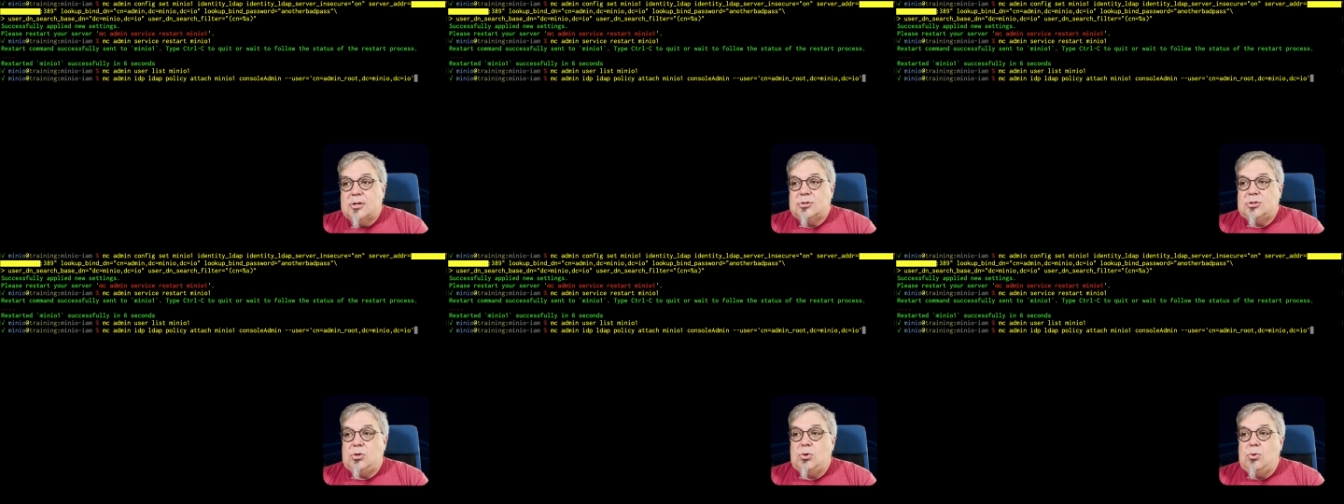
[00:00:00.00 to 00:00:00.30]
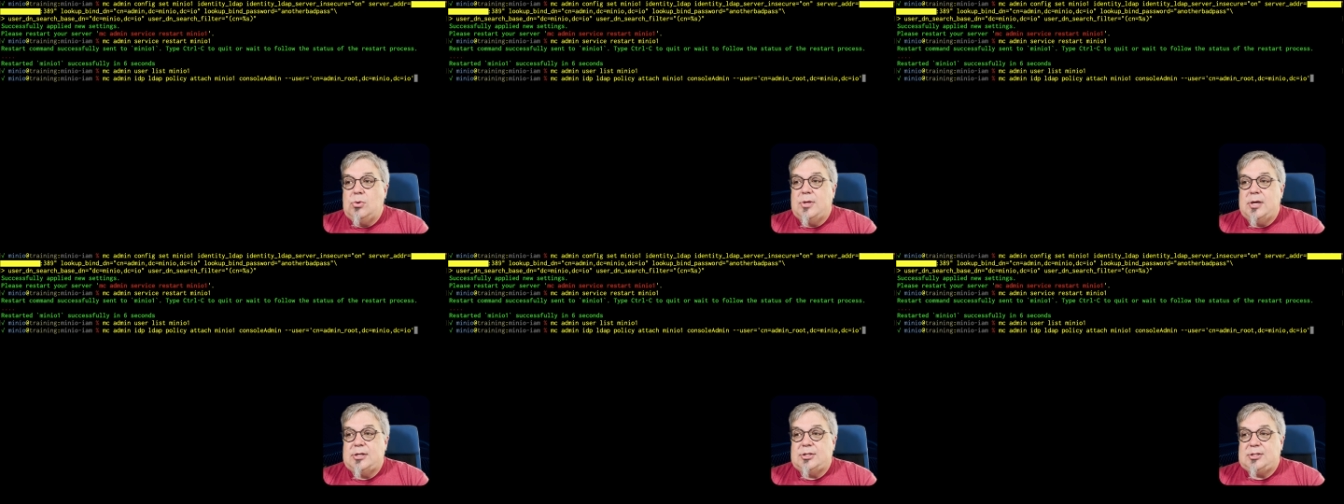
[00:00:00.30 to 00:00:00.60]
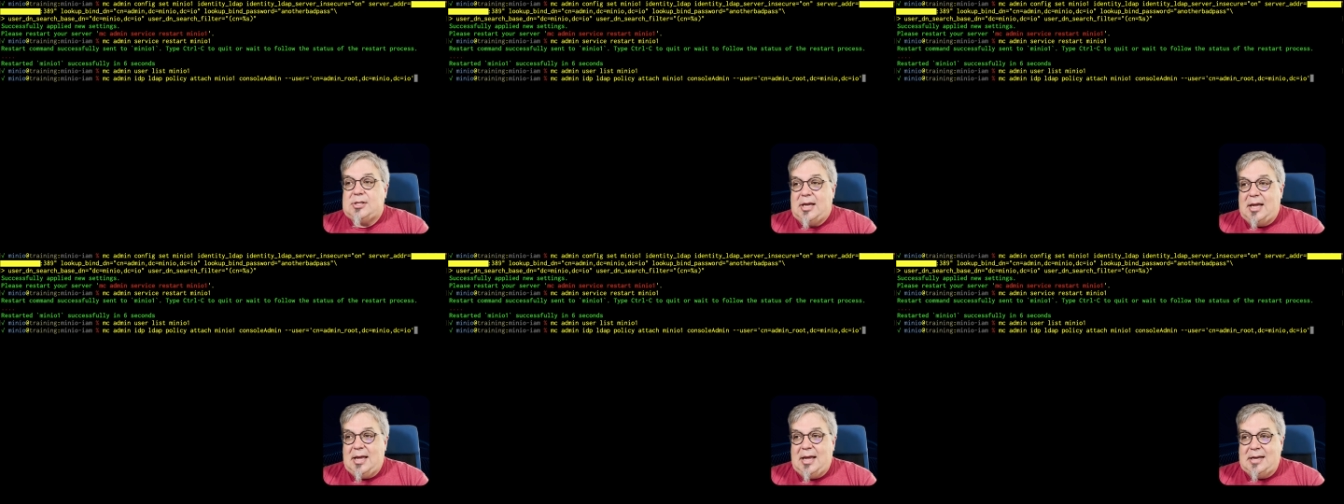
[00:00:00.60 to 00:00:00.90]
to
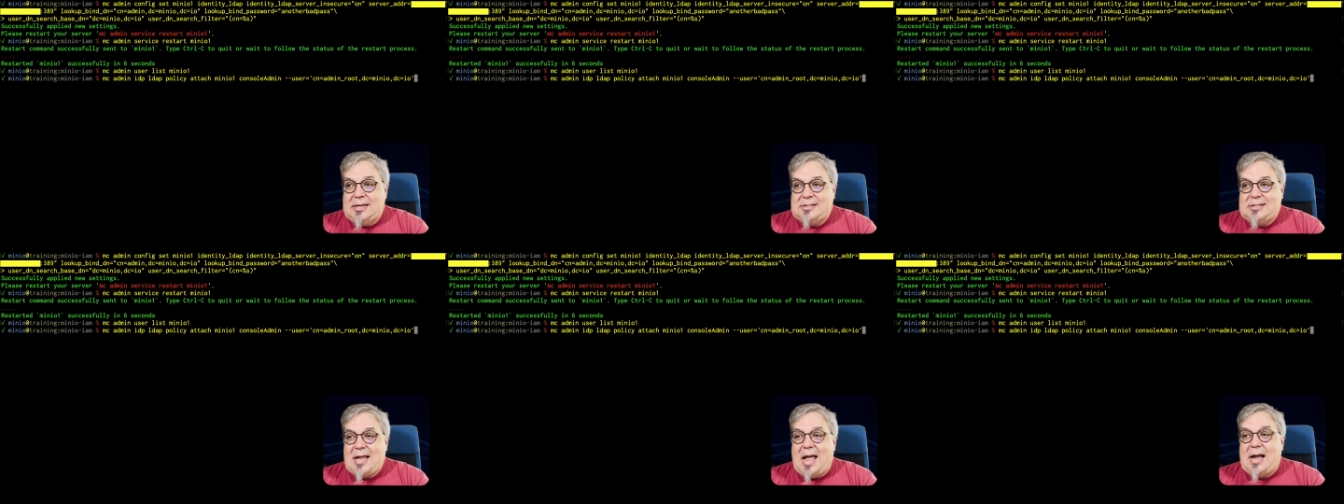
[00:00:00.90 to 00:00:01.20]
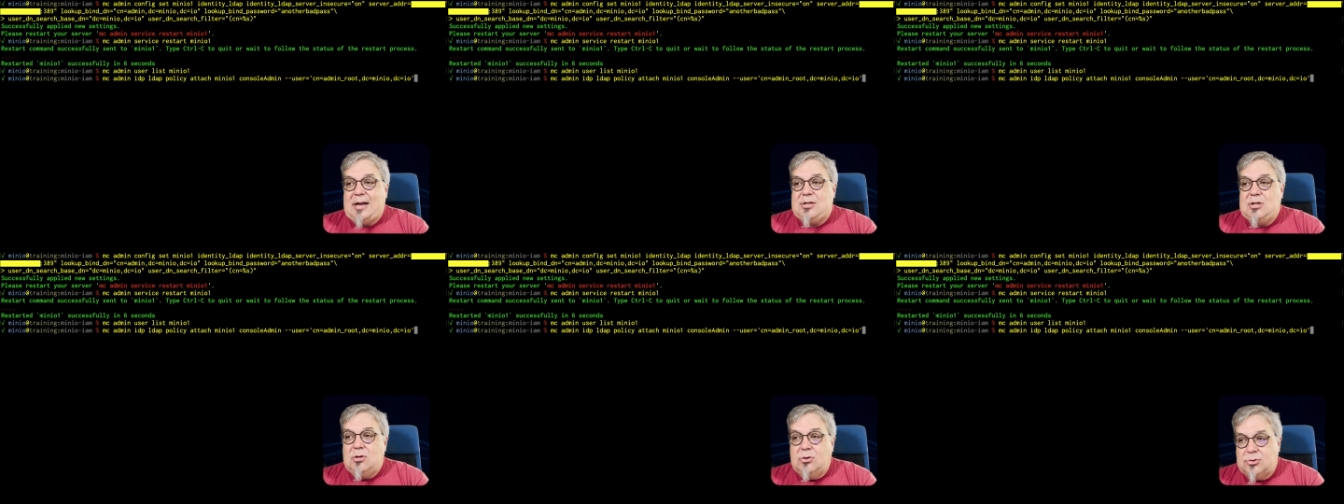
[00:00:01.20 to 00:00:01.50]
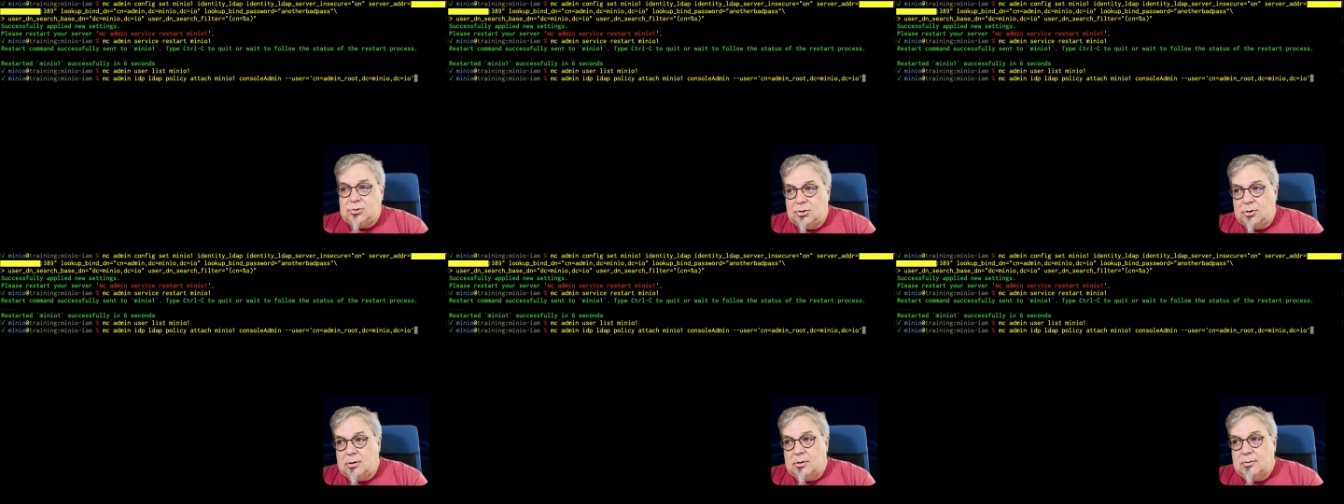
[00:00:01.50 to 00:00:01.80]
this exact
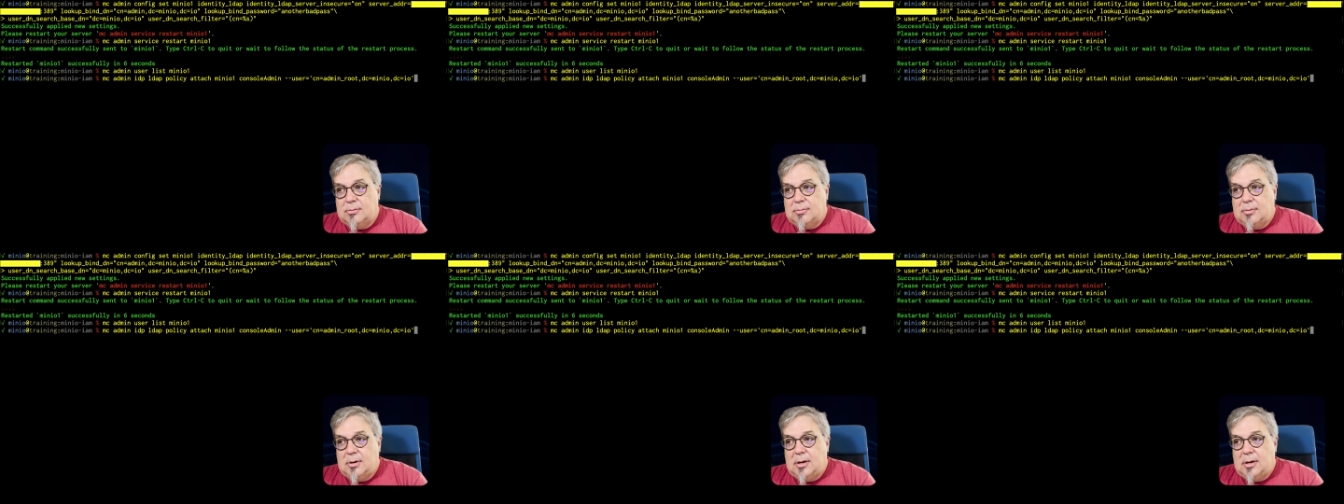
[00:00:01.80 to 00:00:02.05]
user,